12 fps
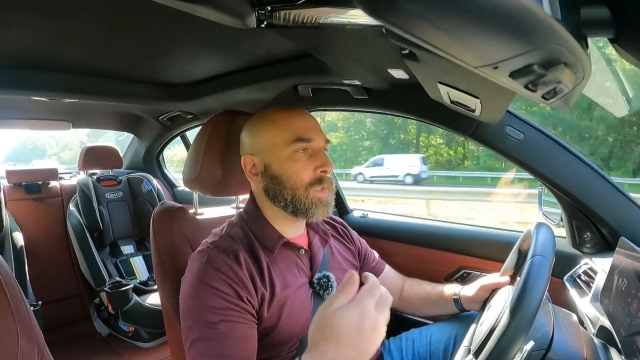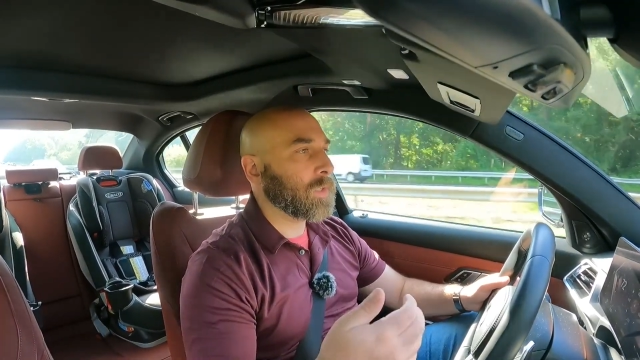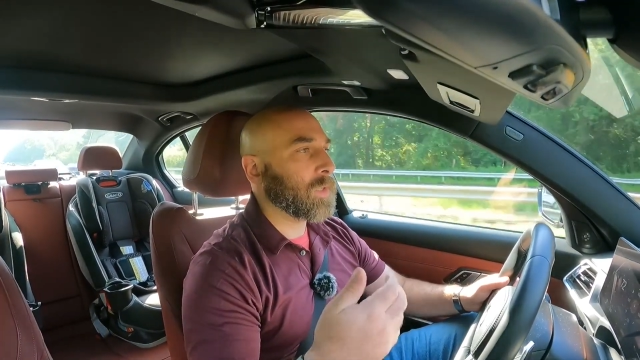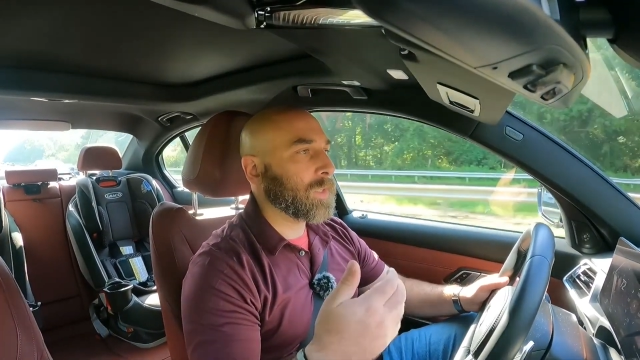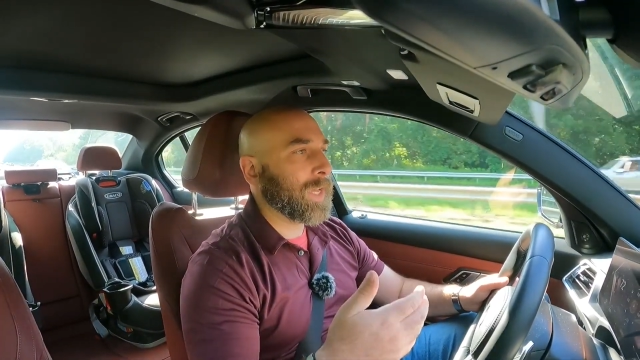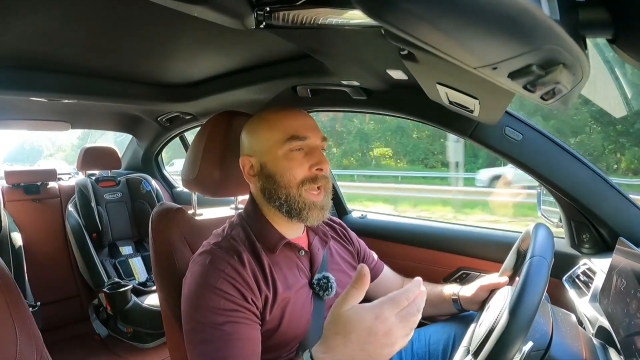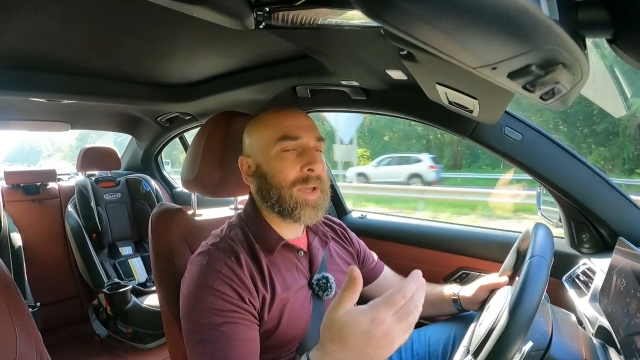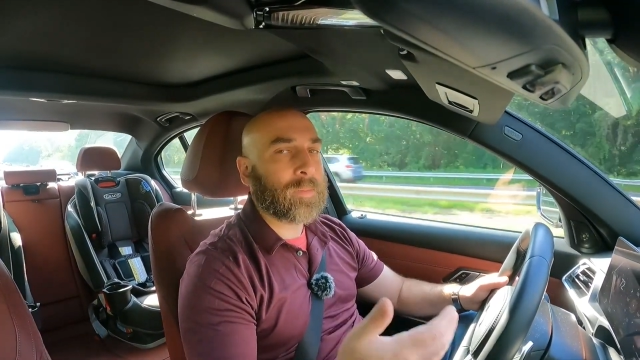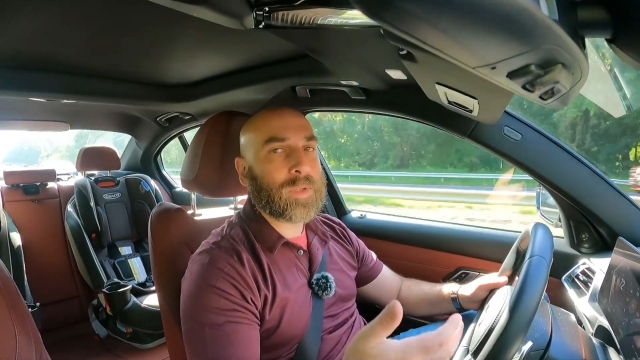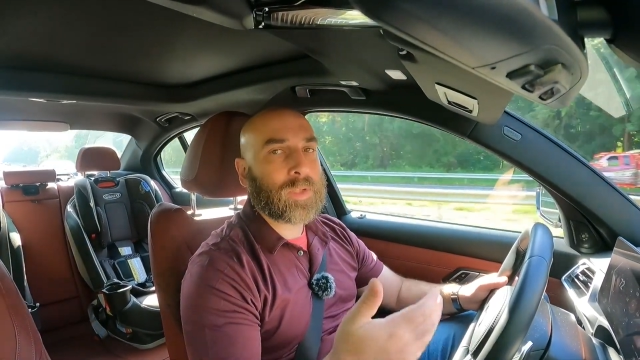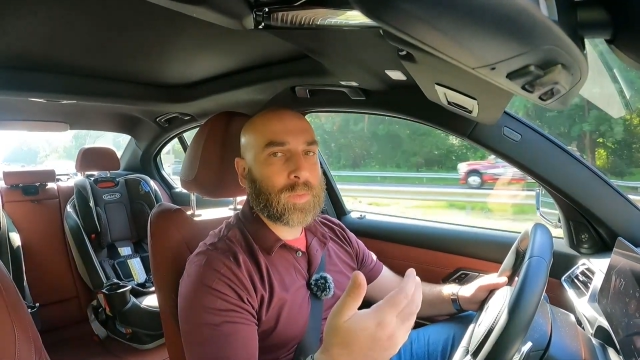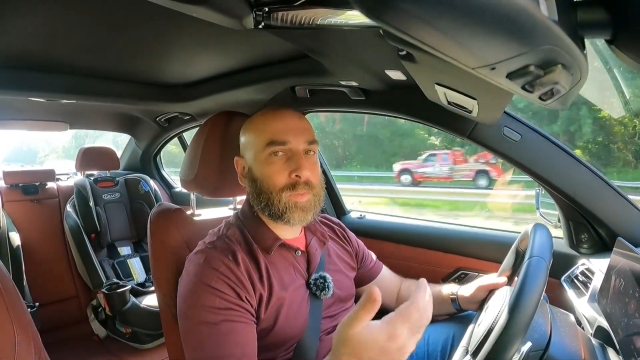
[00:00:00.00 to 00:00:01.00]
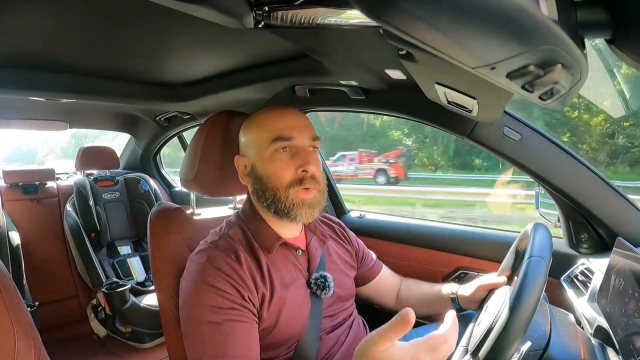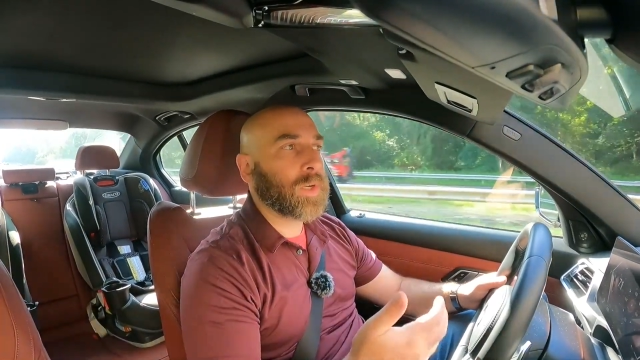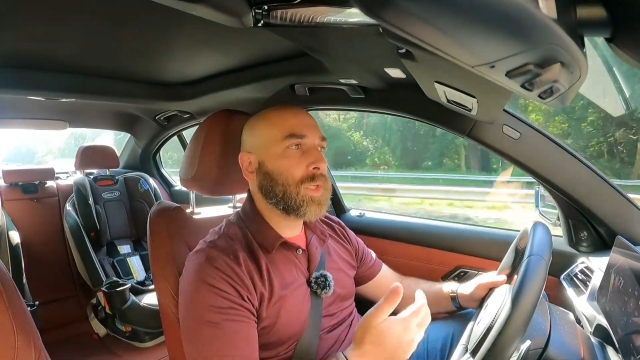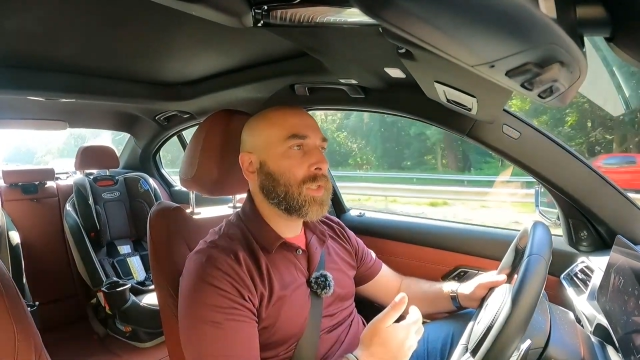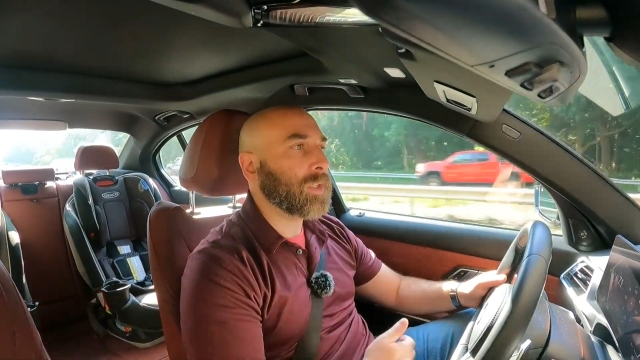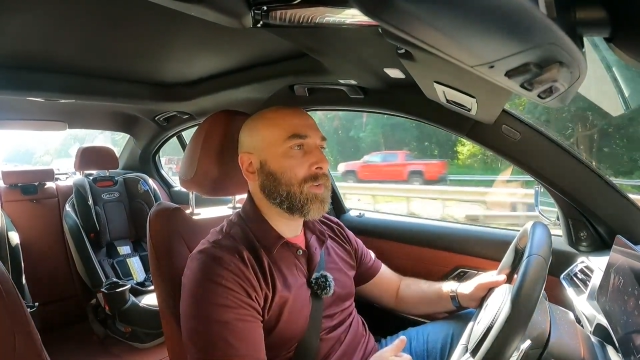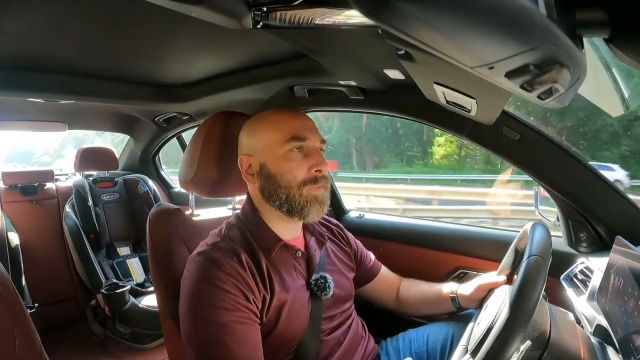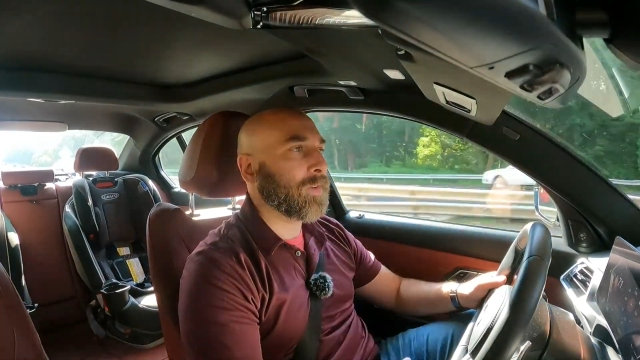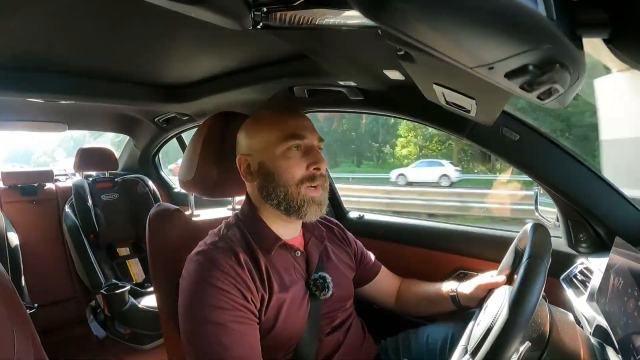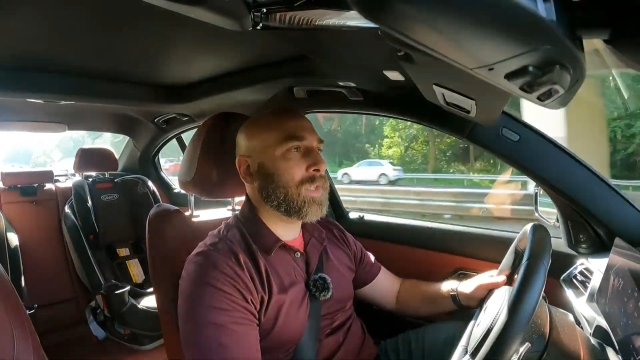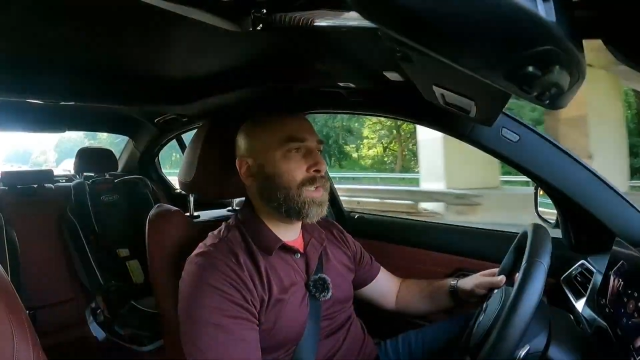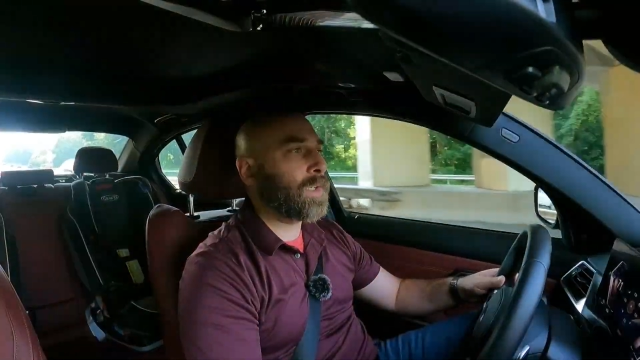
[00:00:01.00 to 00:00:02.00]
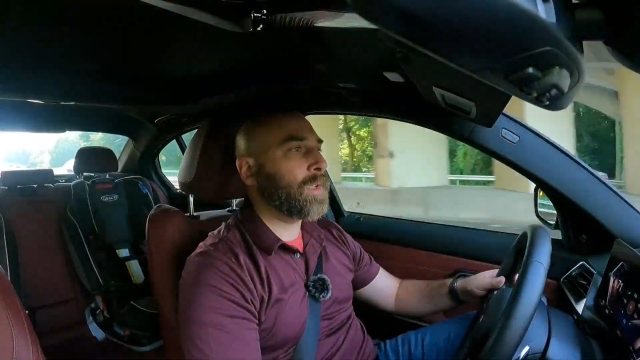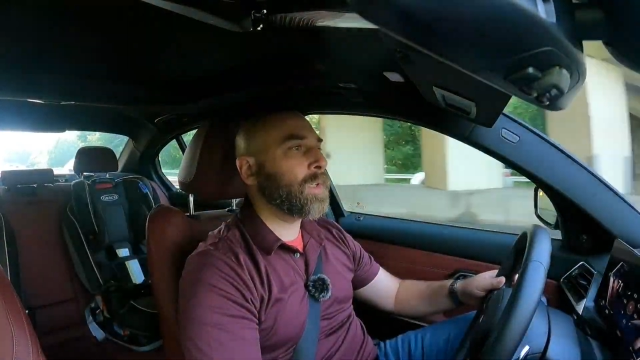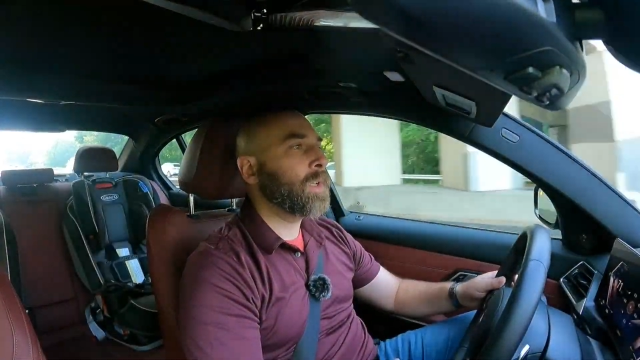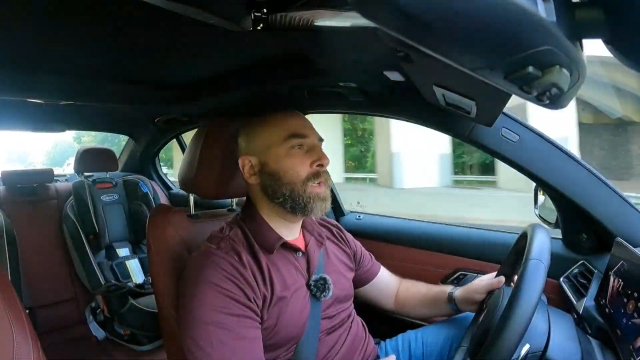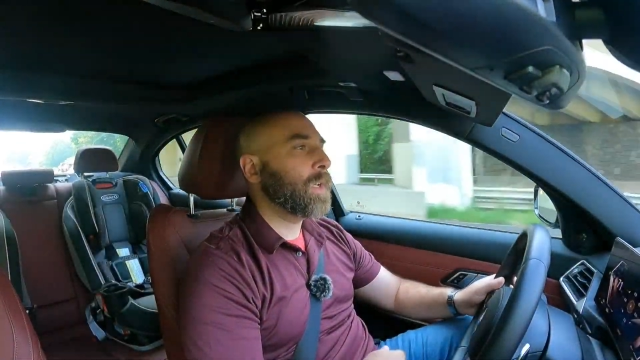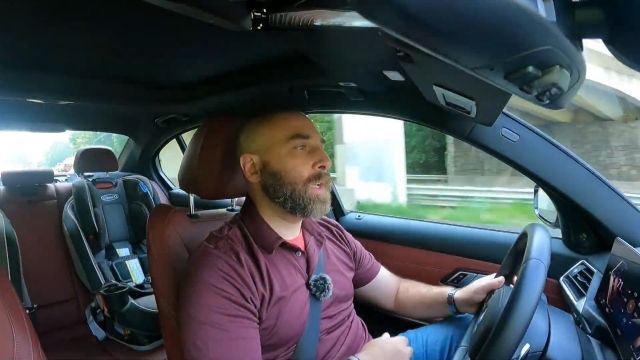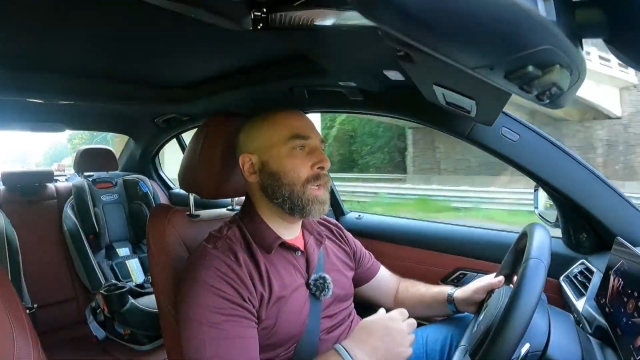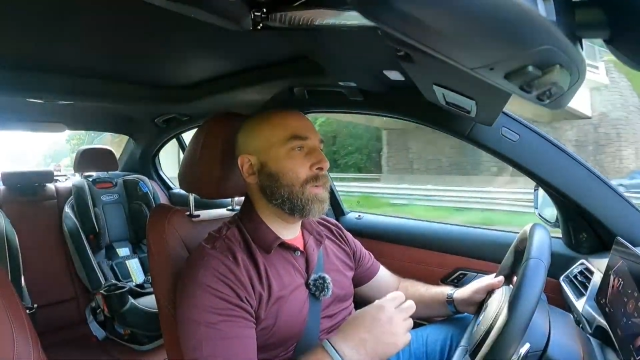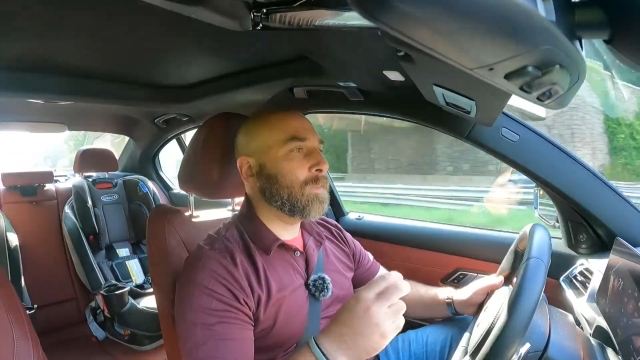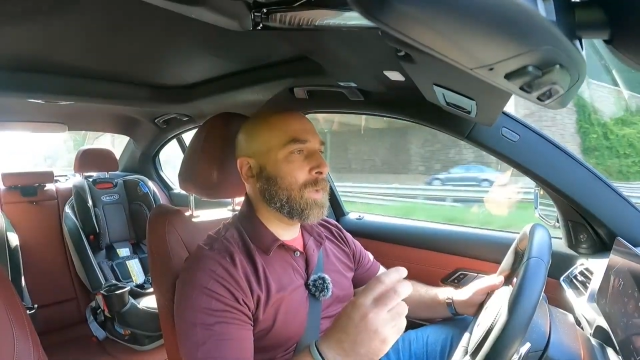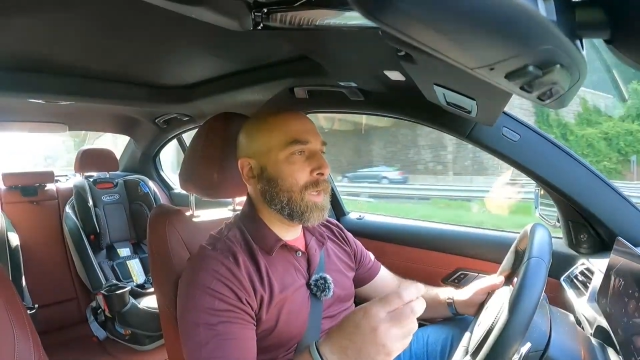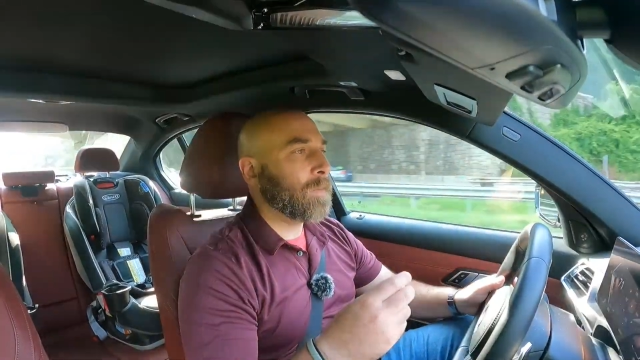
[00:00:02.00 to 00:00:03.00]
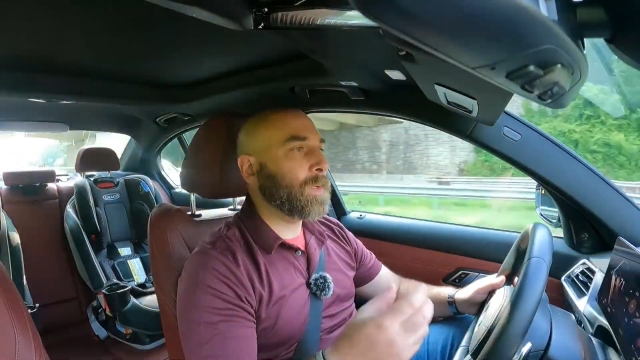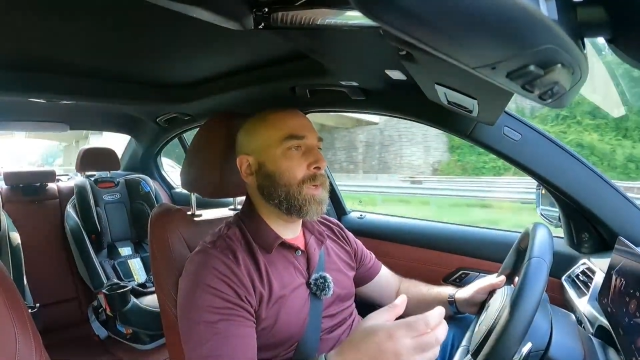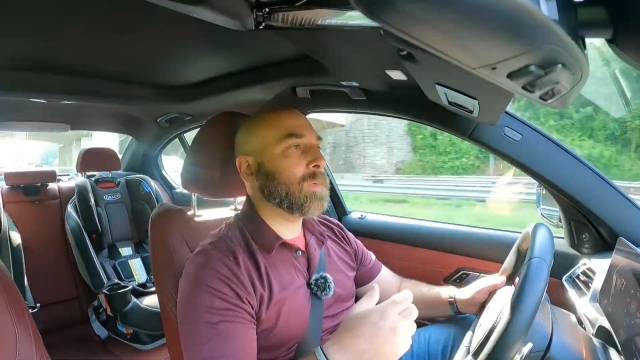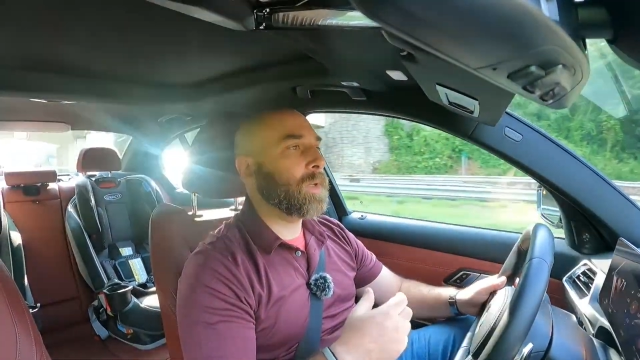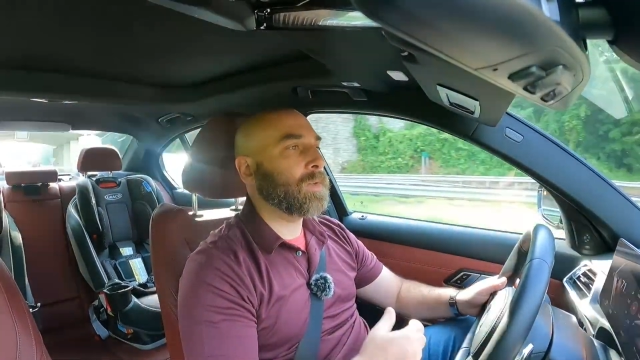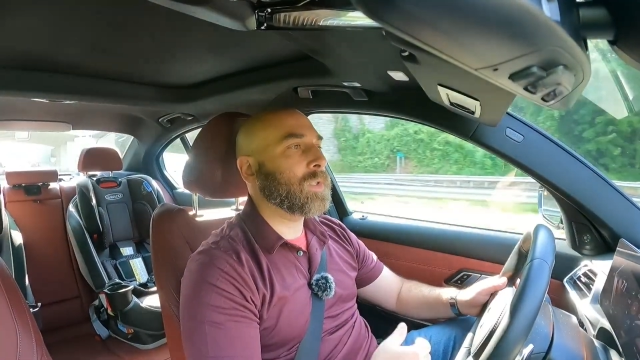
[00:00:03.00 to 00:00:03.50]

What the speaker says: It's called the M Sport differential in BMW